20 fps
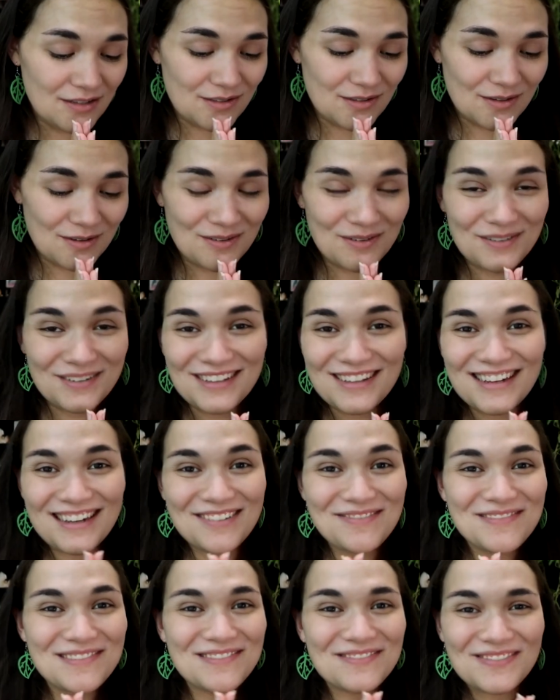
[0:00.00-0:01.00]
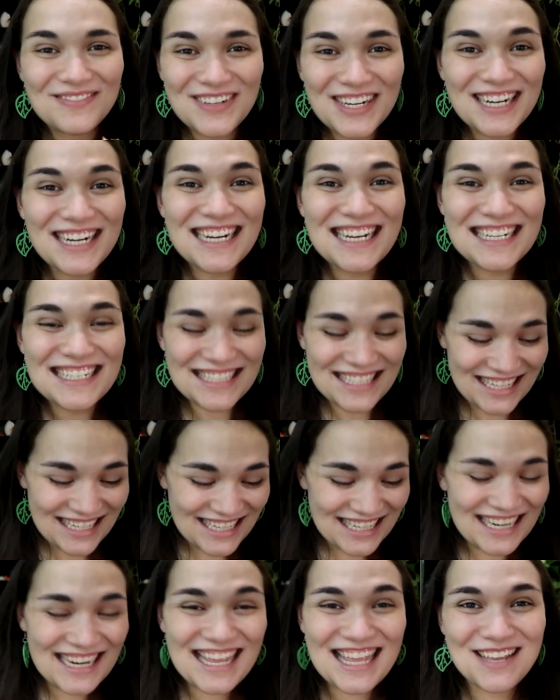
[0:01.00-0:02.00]
So I'm very
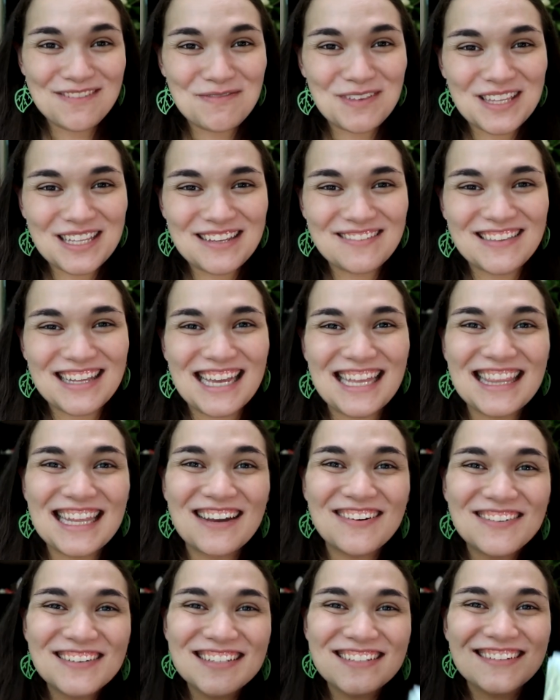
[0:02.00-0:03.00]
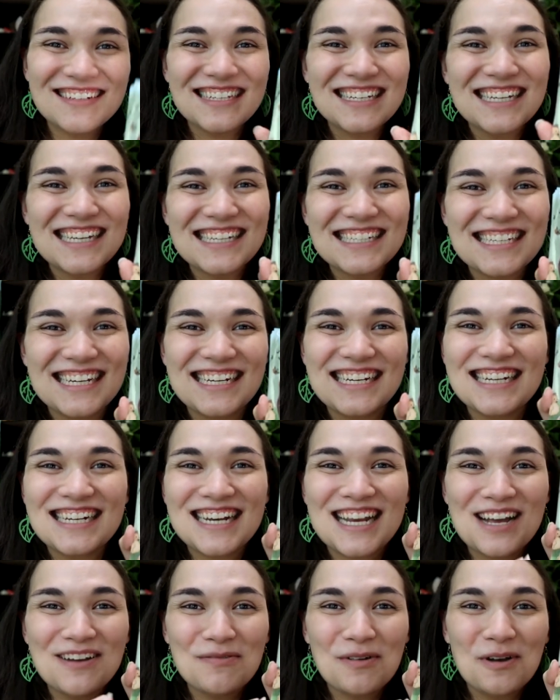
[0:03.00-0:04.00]
excited. I can't believe that. That was really exciting
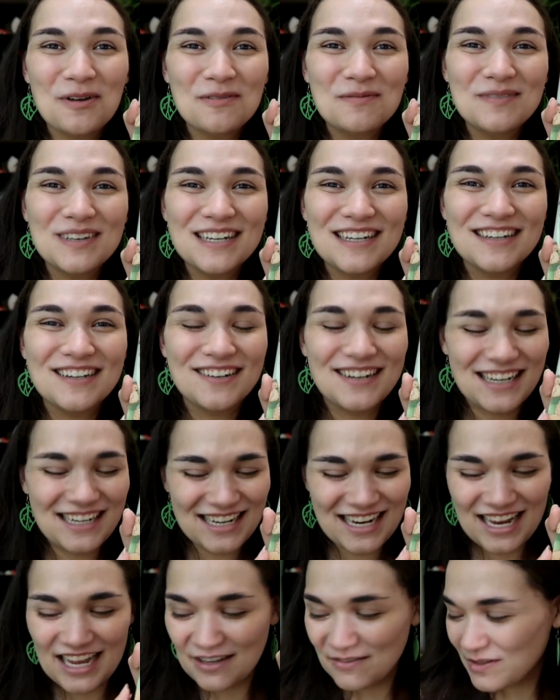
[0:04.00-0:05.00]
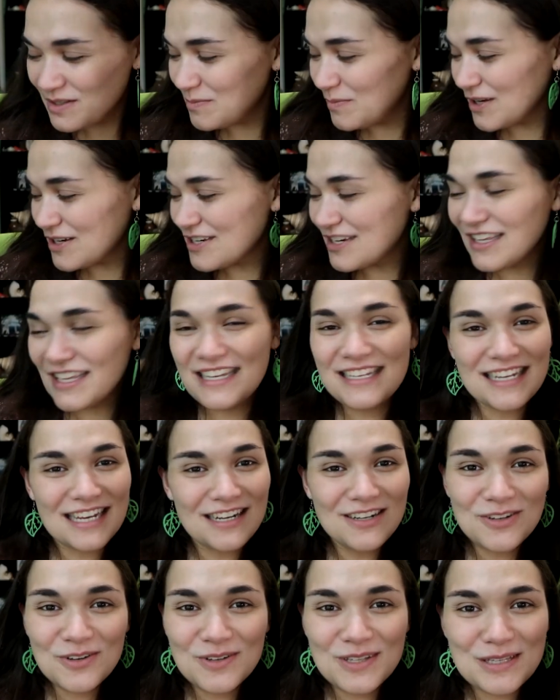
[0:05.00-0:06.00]
to come home to. And I have special
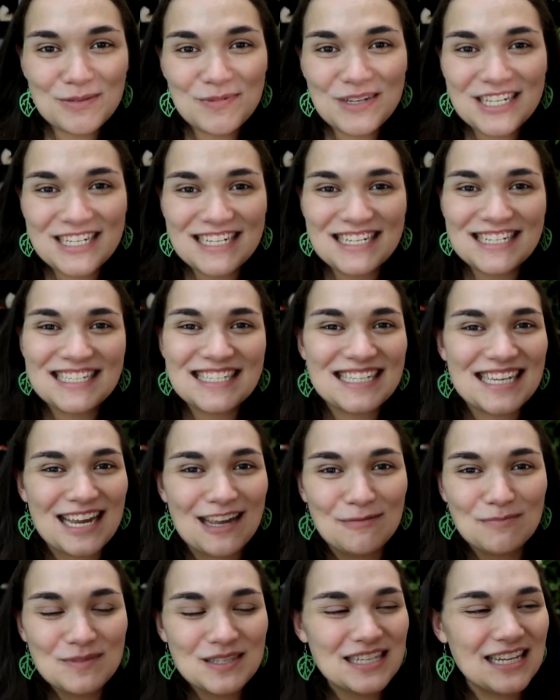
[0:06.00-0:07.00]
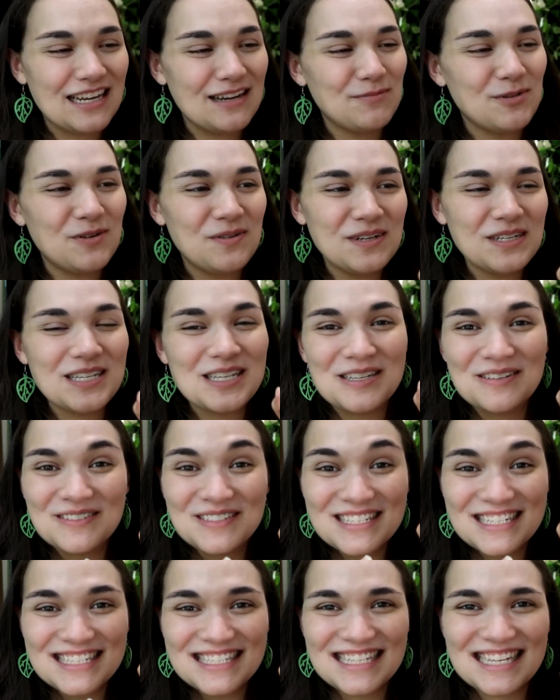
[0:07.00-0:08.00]
endangered species stamps that I'm going to
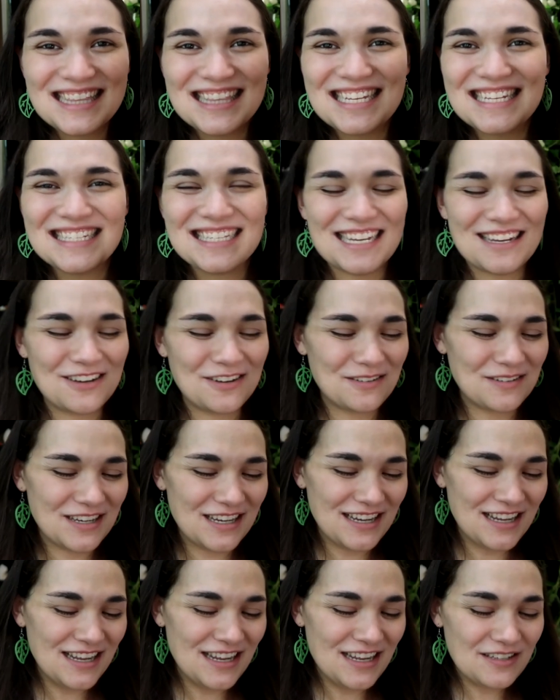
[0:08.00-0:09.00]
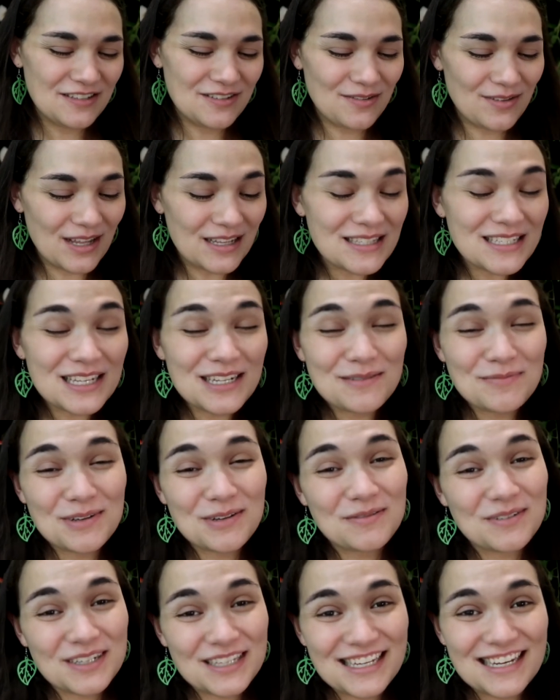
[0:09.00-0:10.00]
use to send these out. So that's going to be
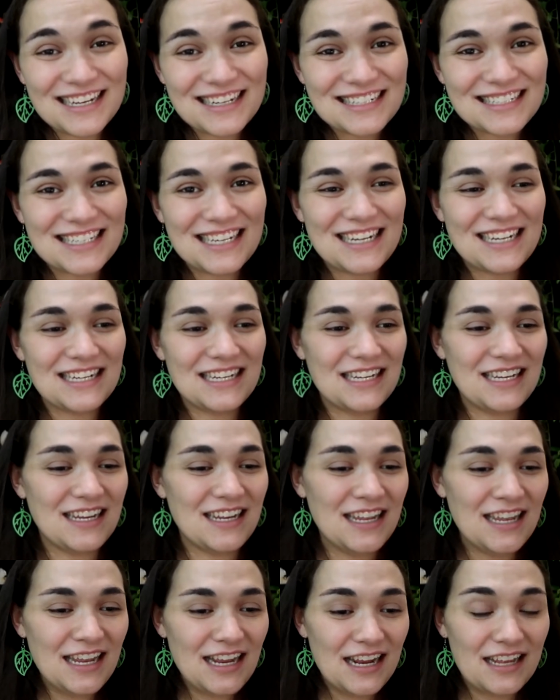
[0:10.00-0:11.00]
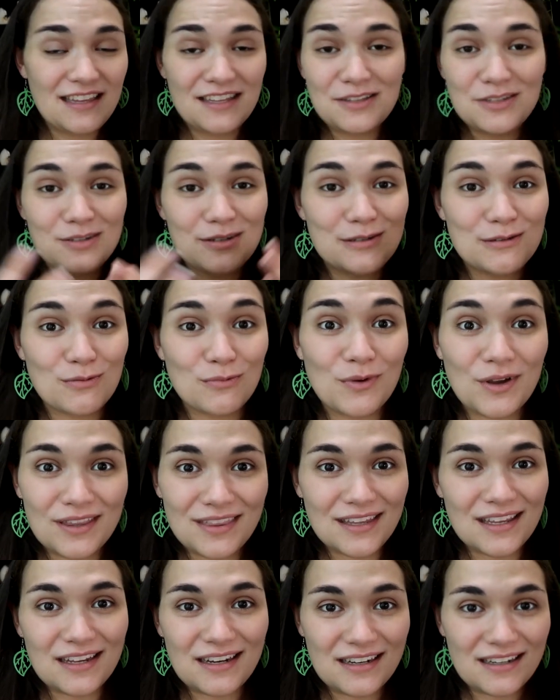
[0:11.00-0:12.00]
really exciting. And that's just
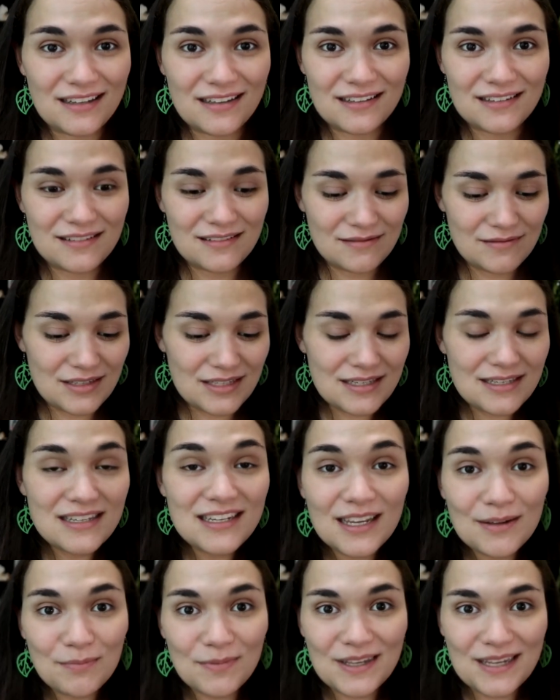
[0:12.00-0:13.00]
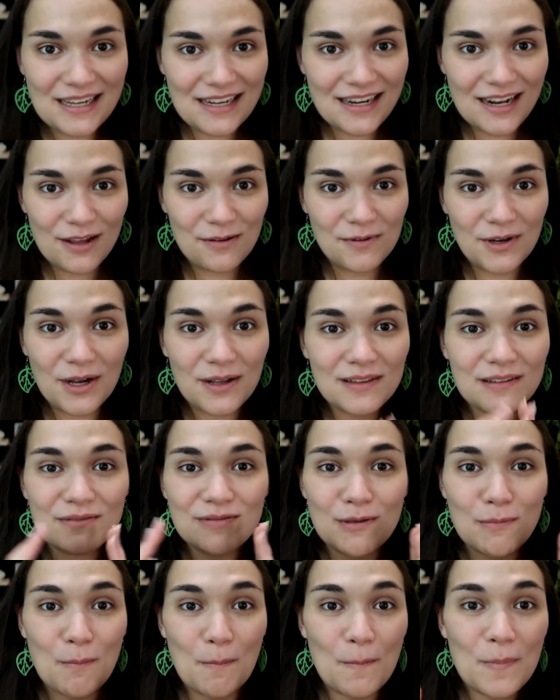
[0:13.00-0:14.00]
one little snippet of all
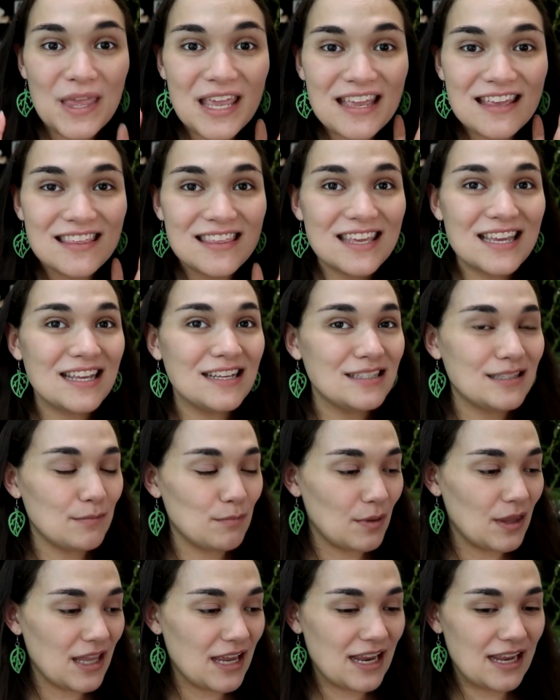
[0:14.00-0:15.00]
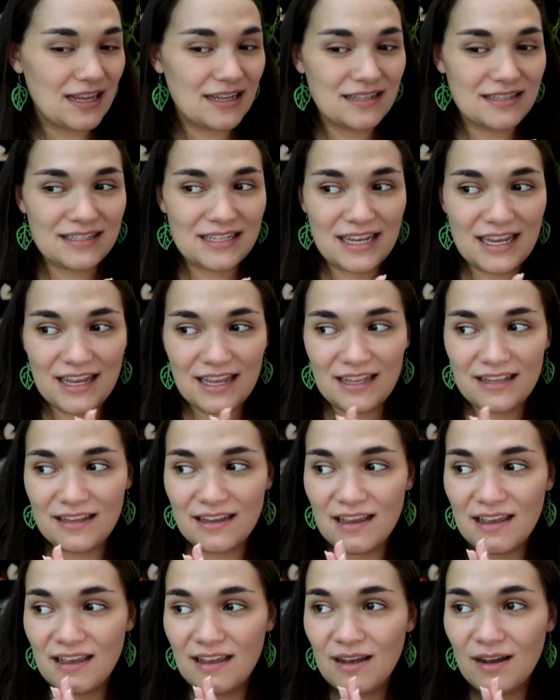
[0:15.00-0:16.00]
of the big things and places plans
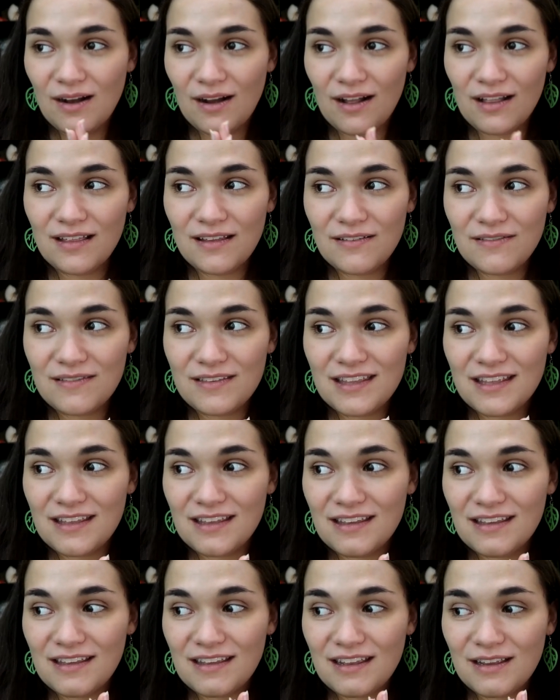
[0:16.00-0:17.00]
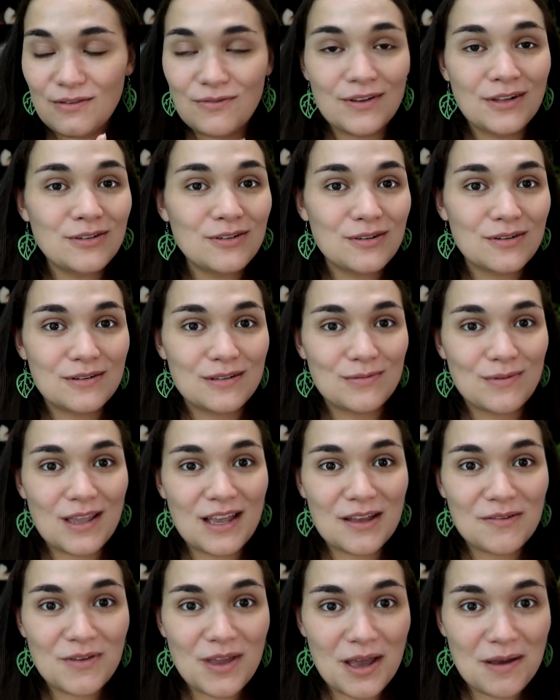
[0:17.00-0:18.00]
and all of the adventures we
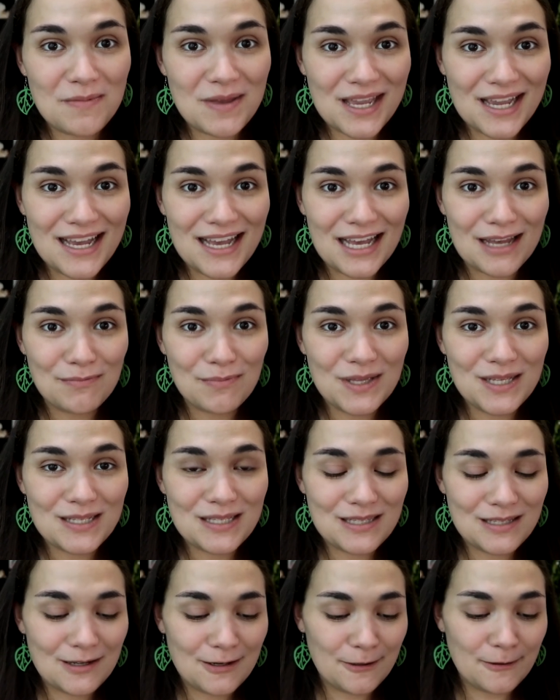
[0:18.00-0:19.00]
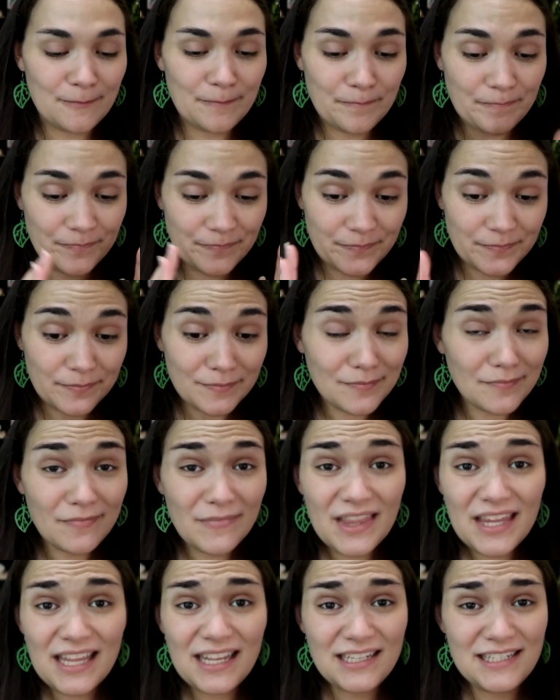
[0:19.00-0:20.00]
have coming up. So
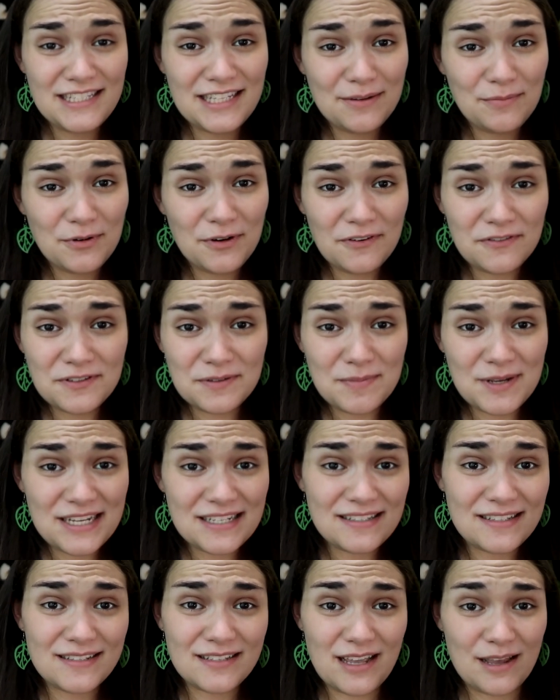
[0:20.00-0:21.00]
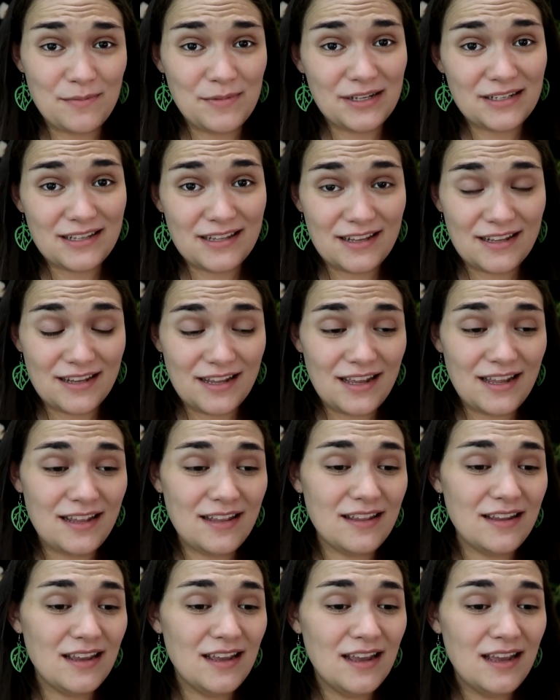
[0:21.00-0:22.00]
Summer of Space is coming to an
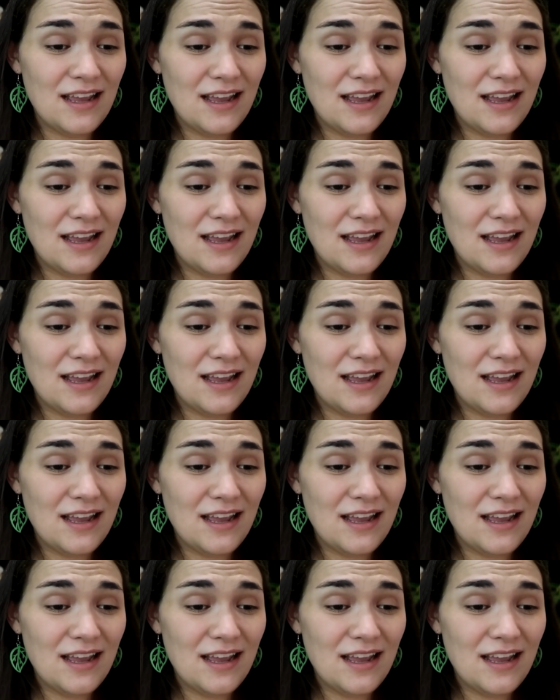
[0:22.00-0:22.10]
end.